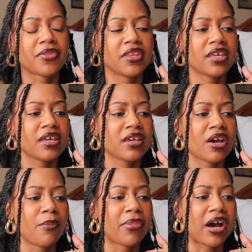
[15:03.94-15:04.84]
thinking
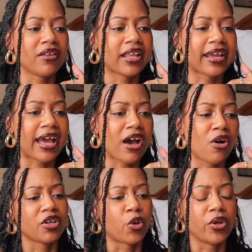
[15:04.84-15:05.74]
about like how
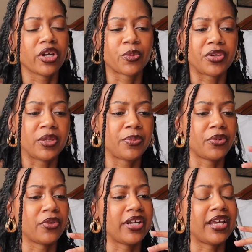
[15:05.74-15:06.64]
queer
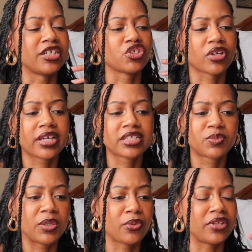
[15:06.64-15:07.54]
people and trans
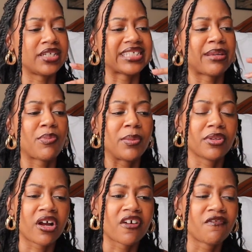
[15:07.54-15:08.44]
people and disabled
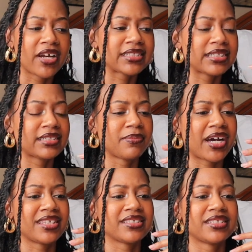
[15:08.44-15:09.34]
people are affected
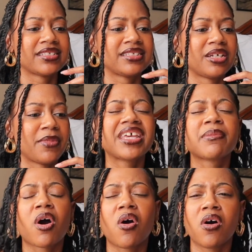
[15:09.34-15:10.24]
by the system. Thinking
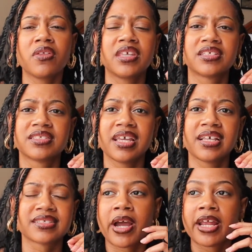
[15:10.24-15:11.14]
about all these
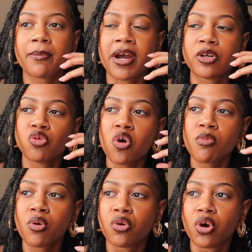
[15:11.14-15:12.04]
things, my
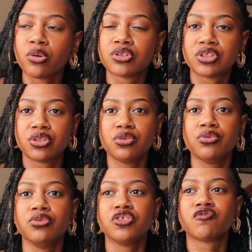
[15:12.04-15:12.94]
normal
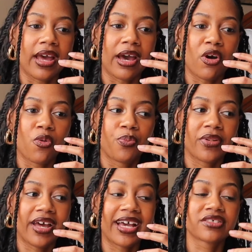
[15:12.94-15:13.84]
go-tos help
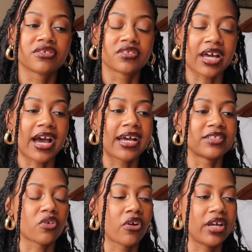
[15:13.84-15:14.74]

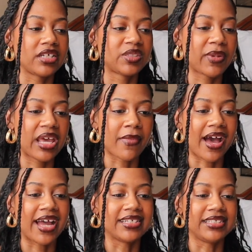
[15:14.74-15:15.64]
exercise or expand my
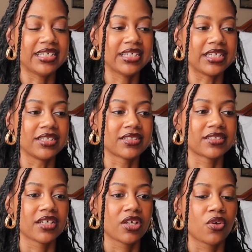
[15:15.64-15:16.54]

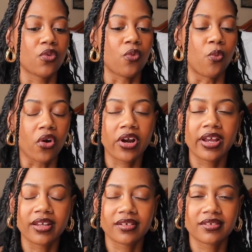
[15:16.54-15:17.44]
ideas
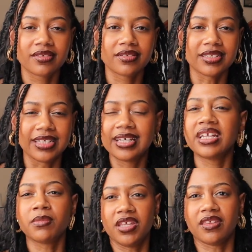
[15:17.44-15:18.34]
weren't
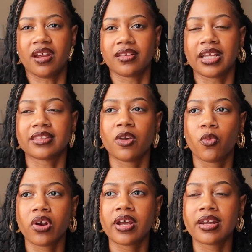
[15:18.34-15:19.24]
getting me there. Like, they
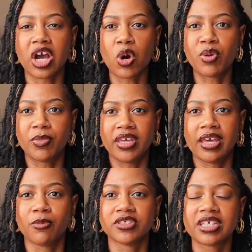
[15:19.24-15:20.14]
weren't helping me.
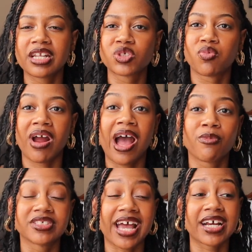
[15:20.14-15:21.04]
It was getting to a point I
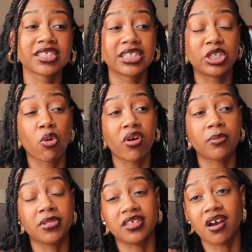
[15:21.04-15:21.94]
was actually
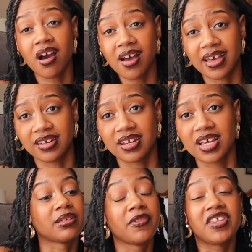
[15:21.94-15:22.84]
going beyond
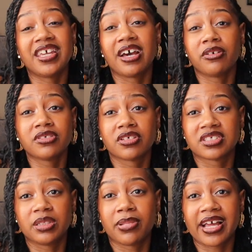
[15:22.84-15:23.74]
some of the
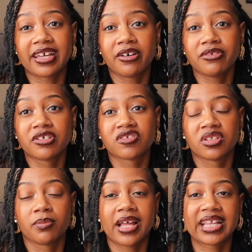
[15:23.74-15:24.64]
elders, the Black elders
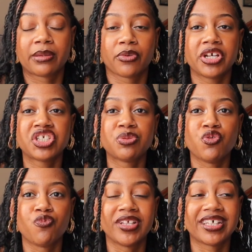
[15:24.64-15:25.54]
from the Black liberation
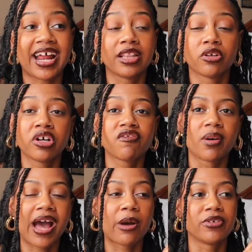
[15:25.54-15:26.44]
movement that I learned
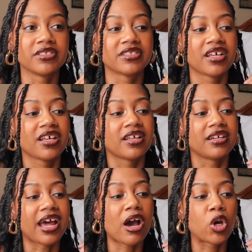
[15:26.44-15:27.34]
from. I was
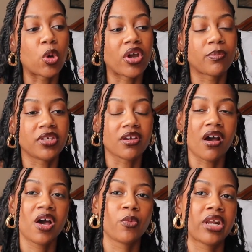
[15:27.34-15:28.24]
now going
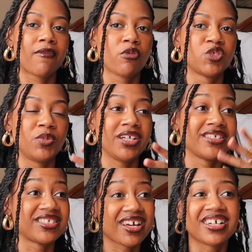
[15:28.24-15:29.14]
beyond whatever was being
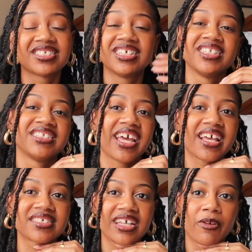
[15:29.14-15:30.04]
discussed in the
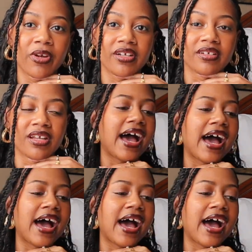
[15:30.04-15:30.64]
text they had written.